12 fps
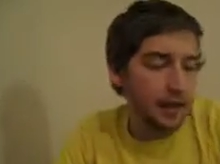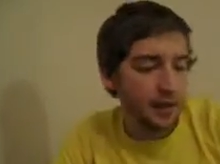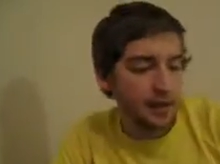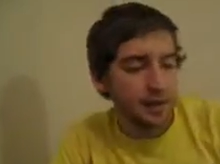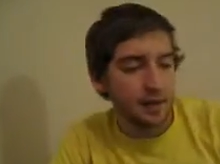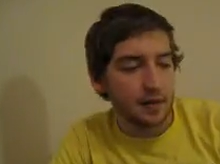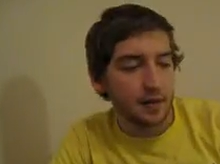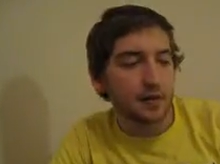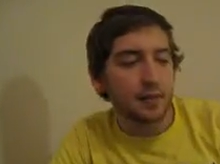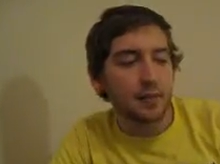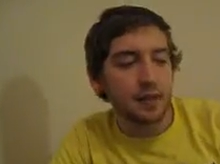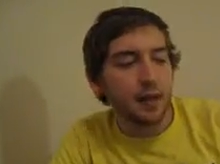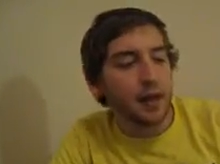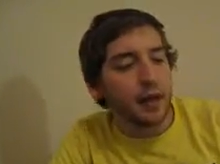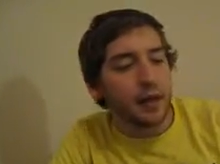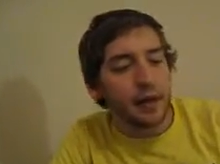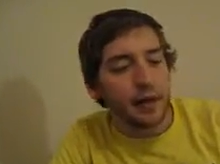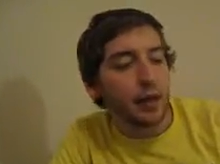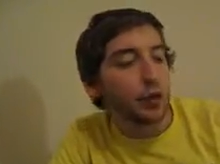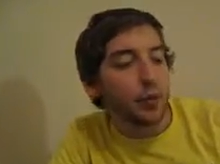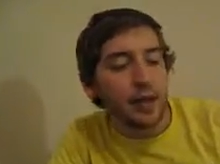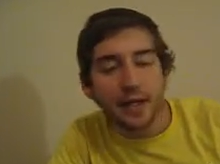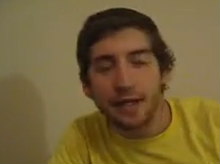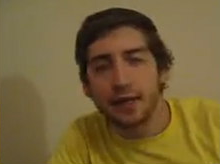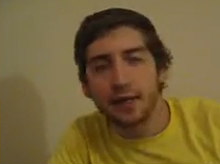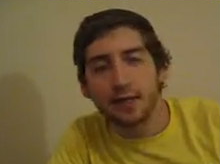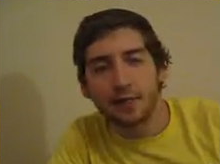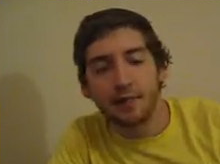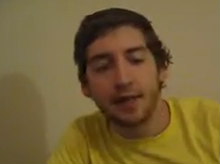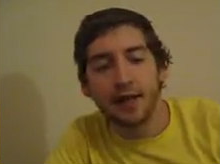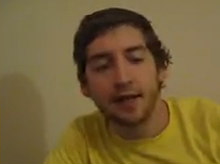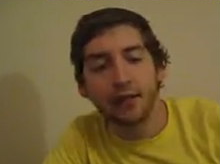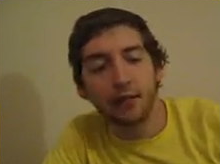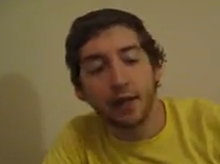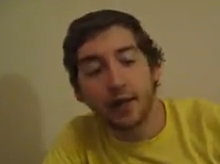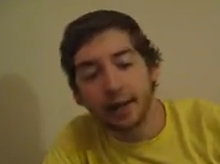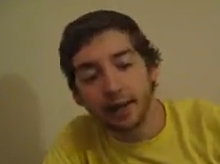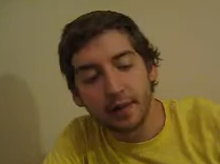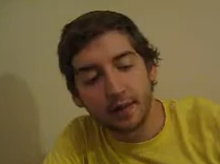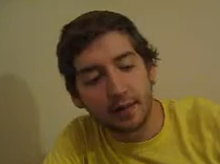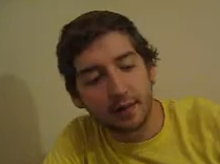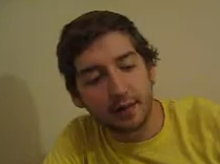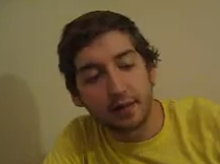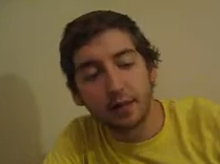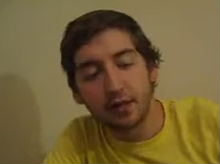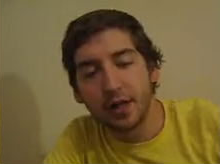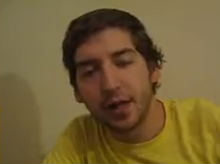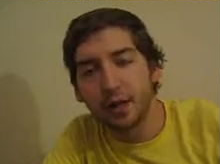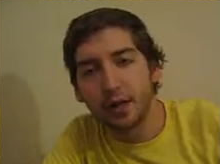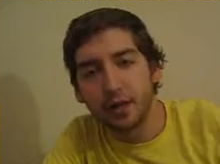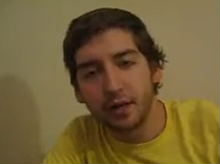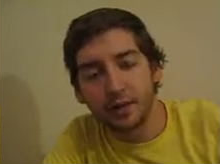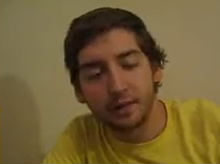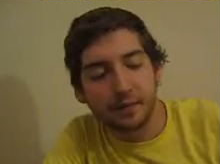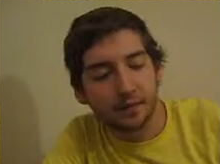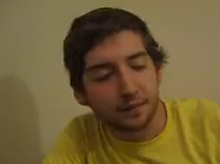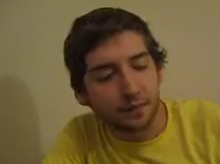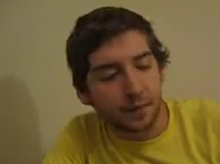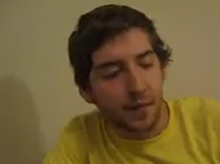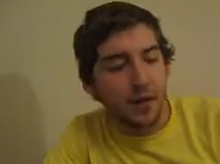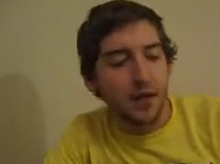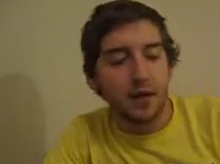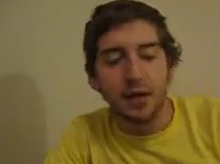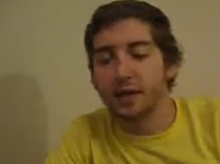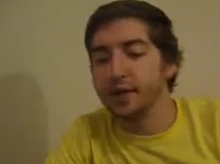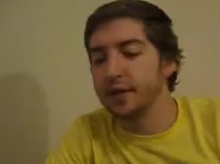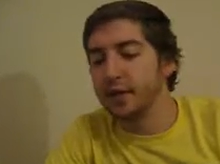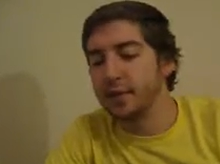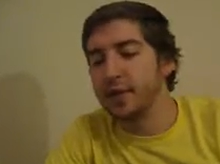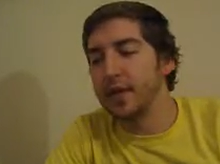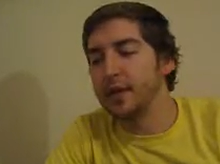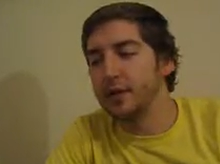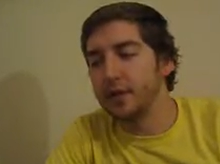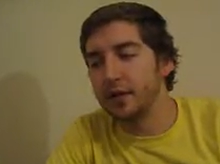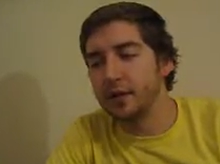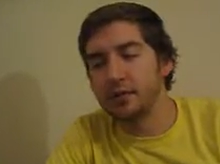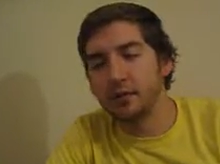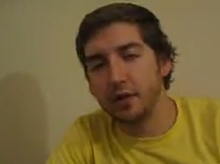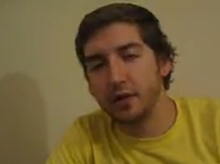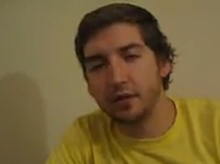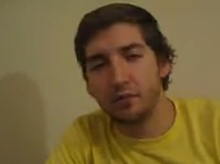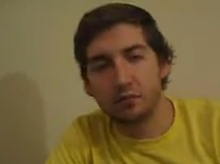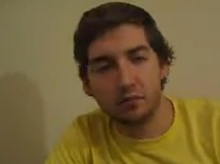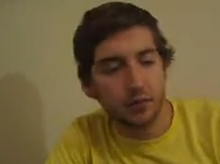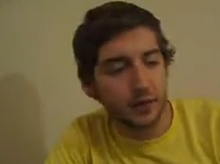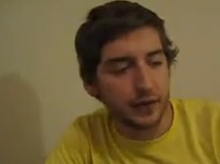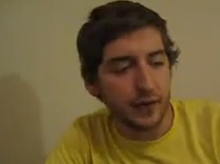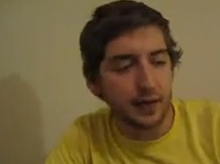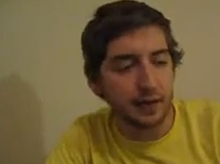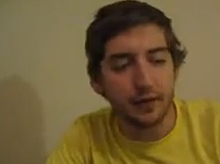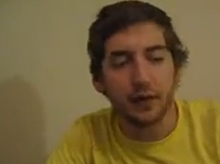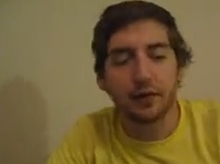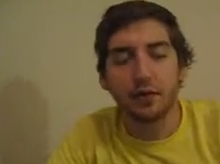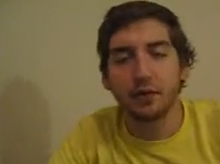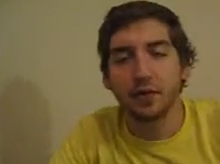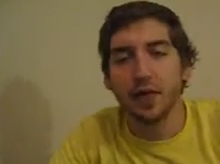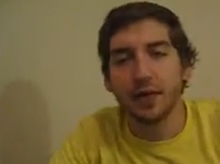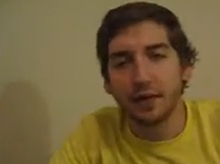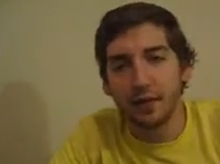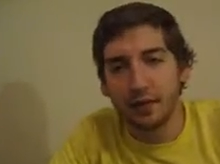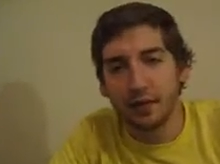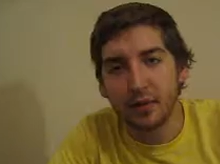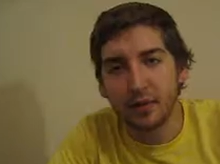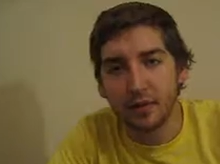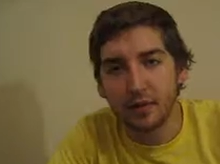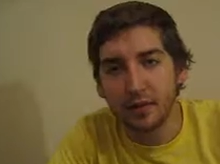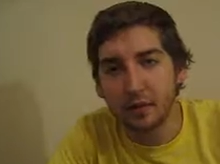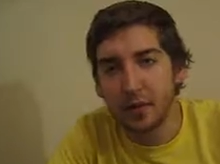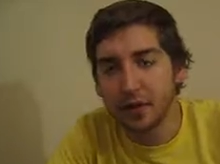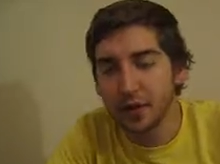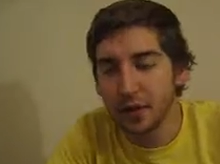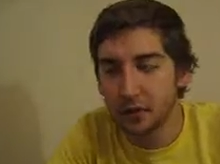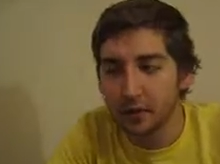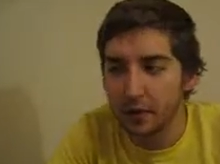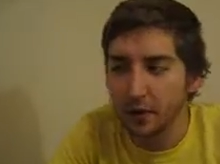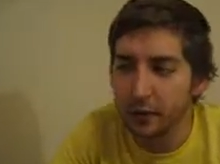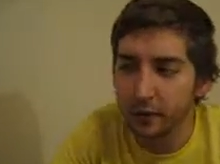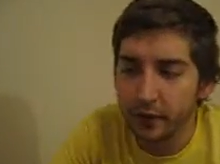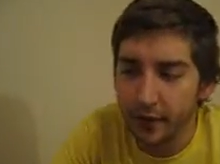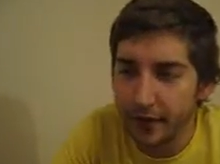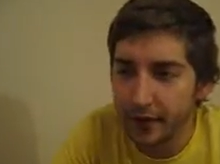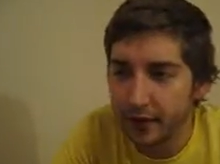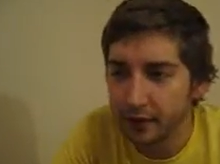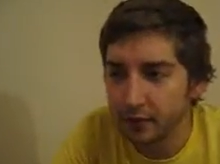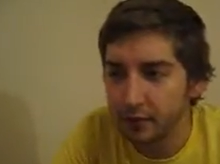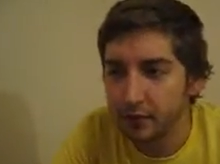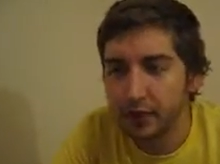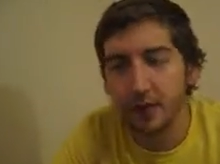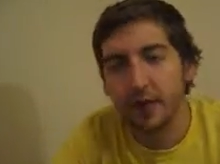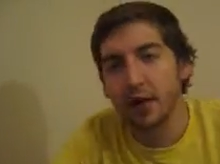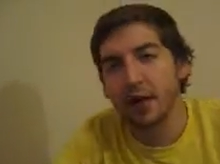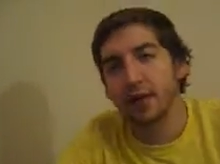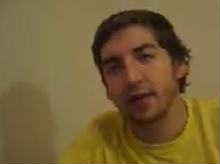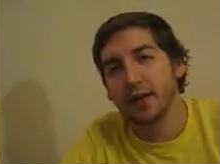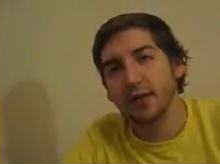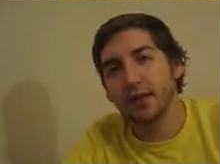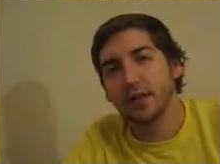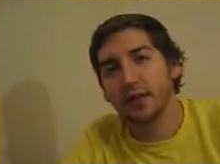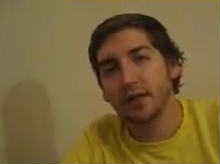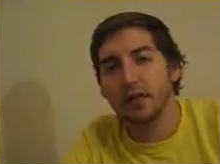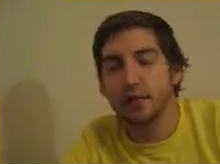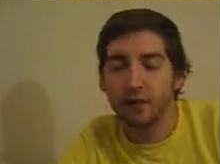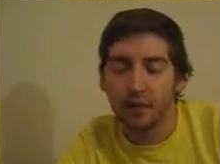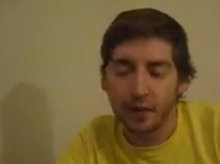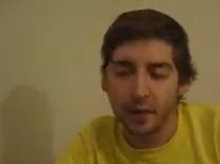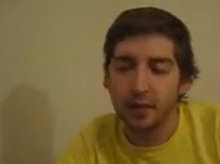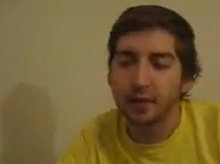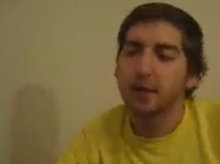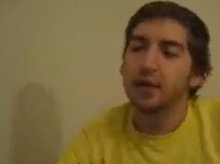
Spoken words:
and some LPs, some vinyl records to share with you in this update. So, you know, let's get into it. See what you guys think about this mix-up. You know, if you like it, let me know. I'll keep it going. If not,